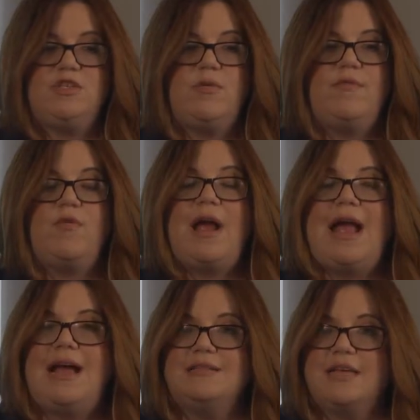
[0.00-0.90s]
So if we're
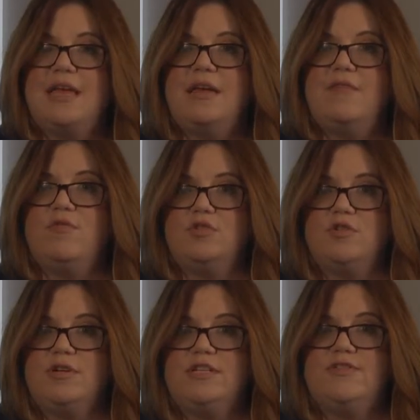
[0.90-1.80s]
asking for
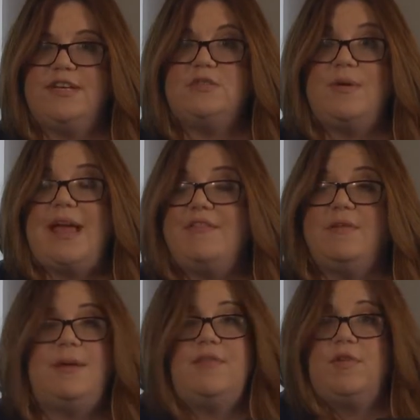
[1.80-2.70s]
attorney's fees, we have
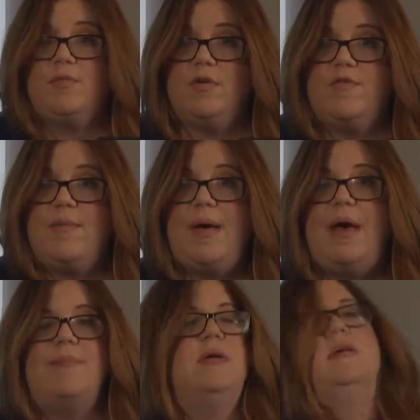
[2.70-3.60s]
to be able to prove them
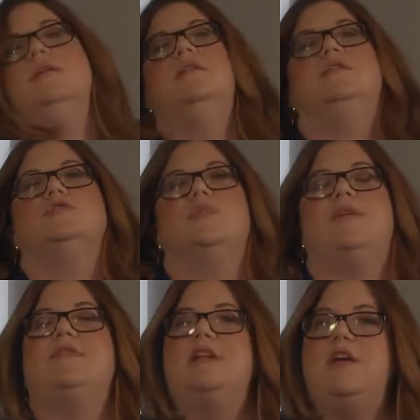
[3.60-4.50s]
up. So we
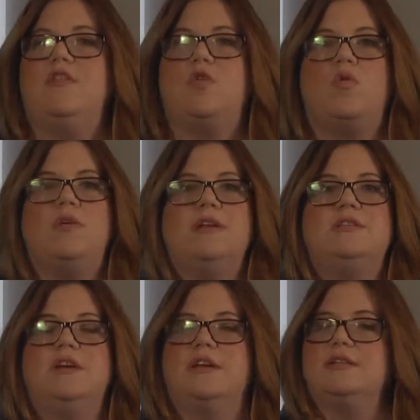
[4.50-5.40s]
have to tell the court
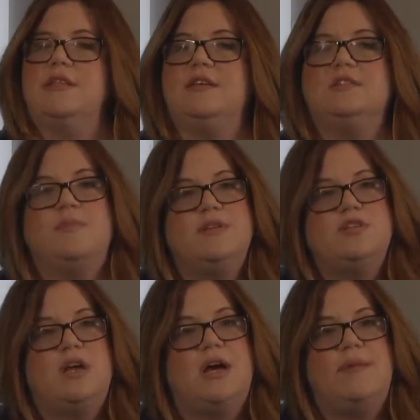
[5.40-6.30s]
it took us this
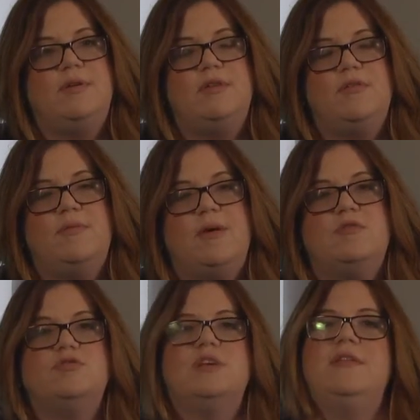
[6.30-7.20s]
much time to do the
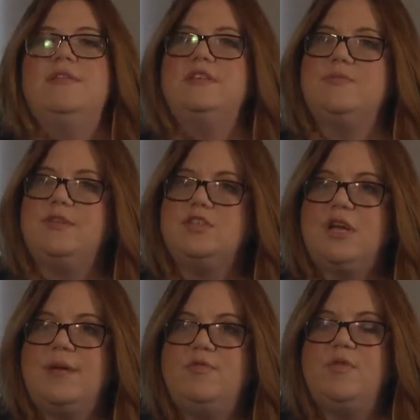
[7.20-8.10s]
motion, this much
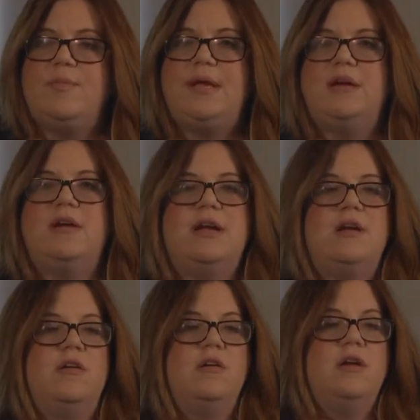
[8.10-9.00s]
time to appear
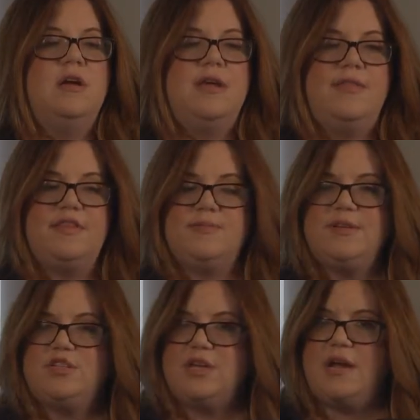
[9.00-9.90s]
here, this
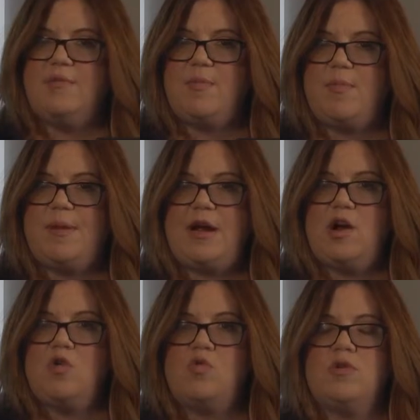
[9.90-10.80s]
much time to prepare
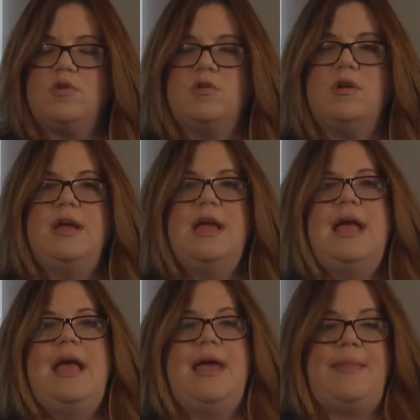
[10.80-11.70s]
our order,
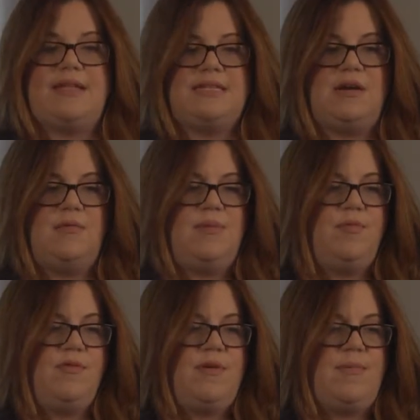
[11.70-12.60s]
and that's how we
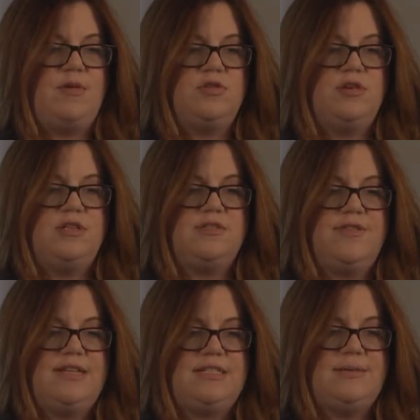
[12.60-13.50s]
prove up our attorney's
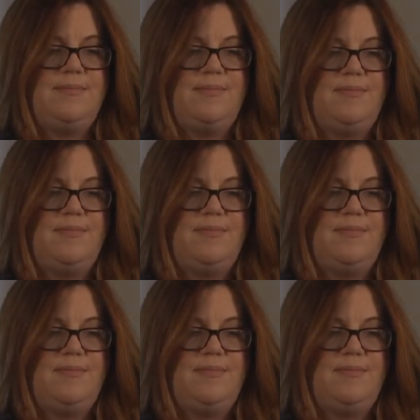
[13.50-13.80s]
fees.